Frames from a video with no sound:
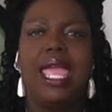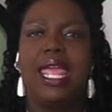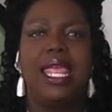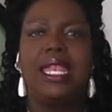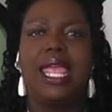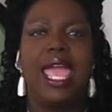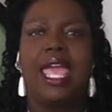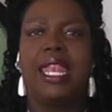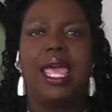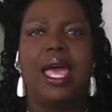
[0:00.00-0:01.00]
in it
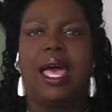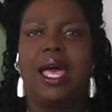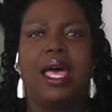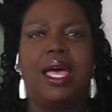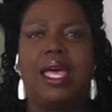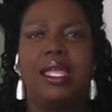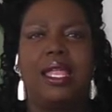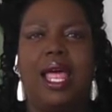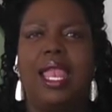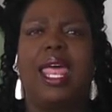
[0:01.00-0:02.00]
and
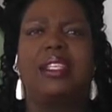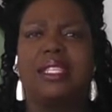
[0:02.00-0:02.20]
a lot of